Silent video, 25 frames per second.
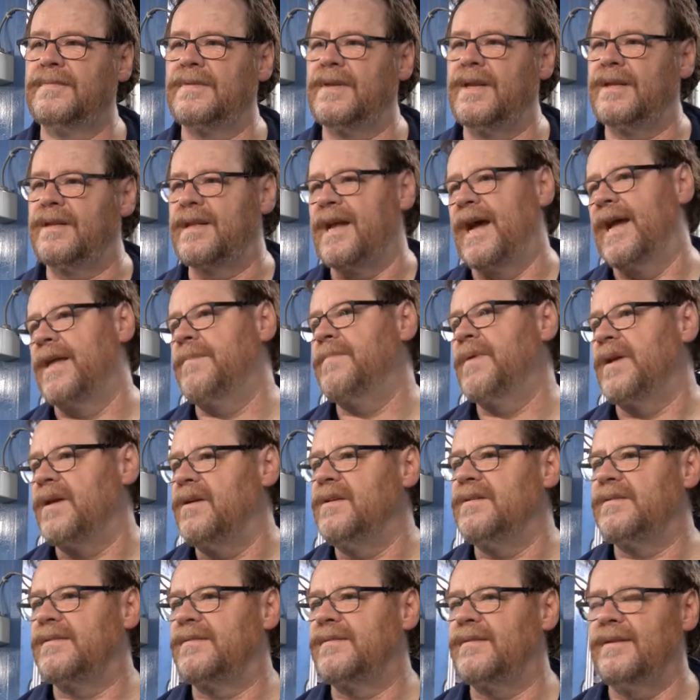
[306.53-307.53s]
the
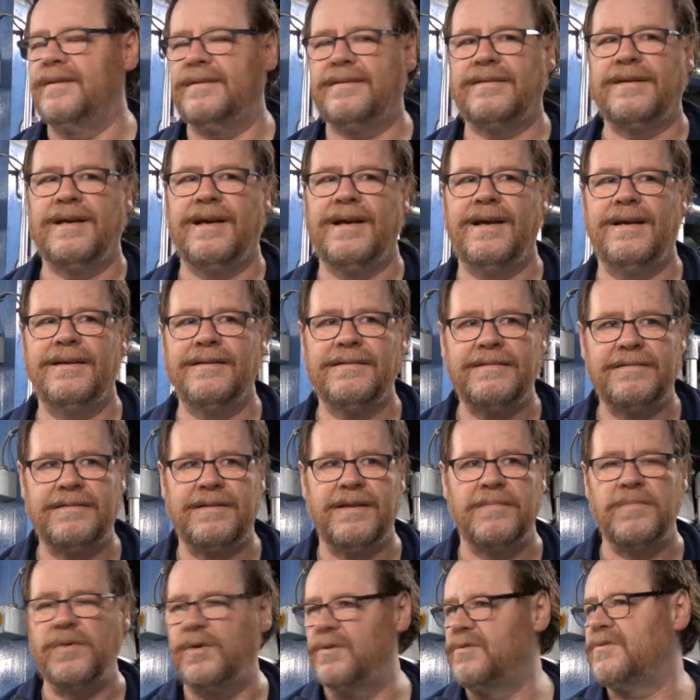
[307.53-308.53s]
timing is
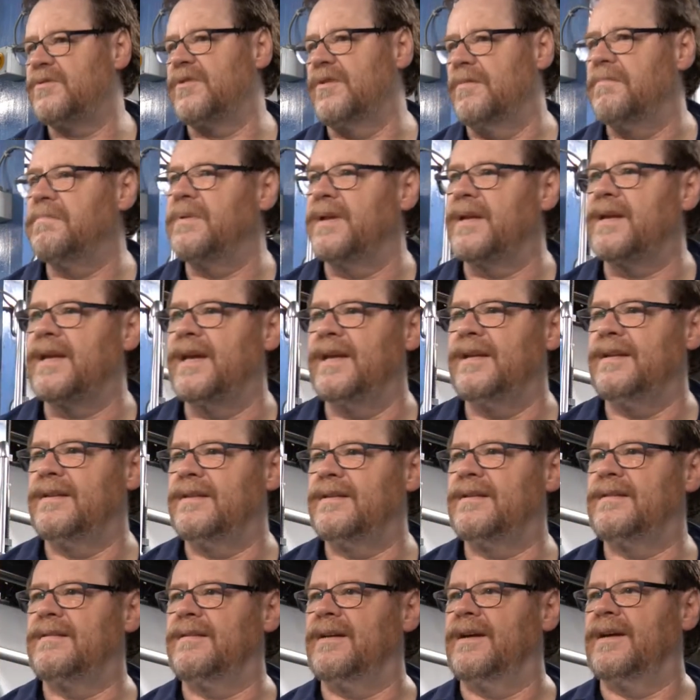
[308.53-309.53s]
the most complicated
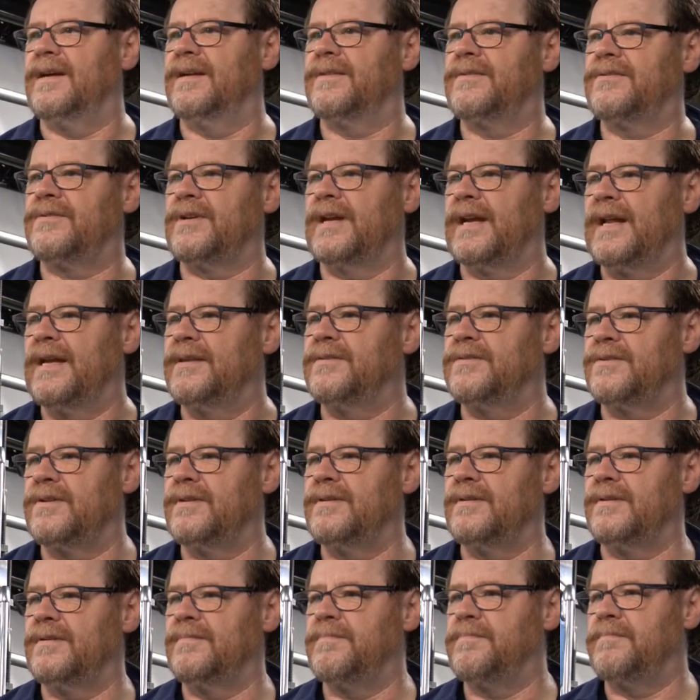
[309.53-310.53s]
challenge
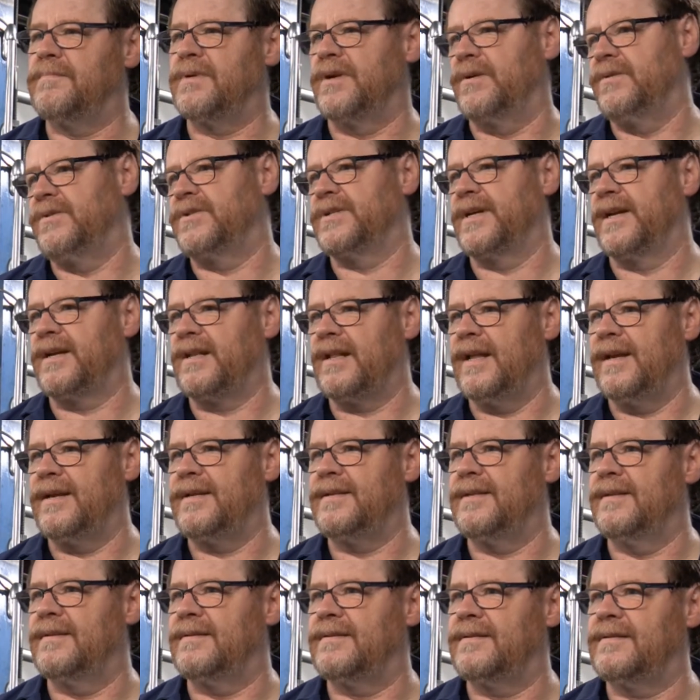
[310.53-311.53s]
in project
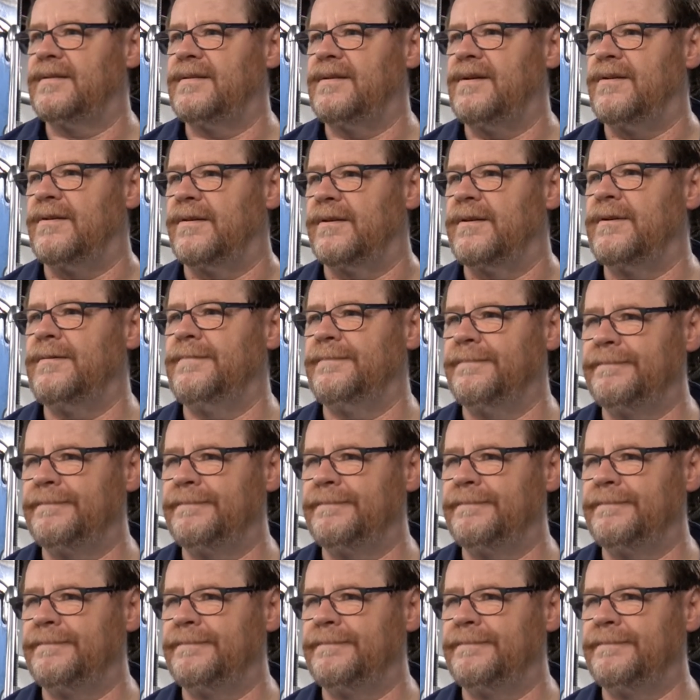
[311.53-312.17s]
like this are.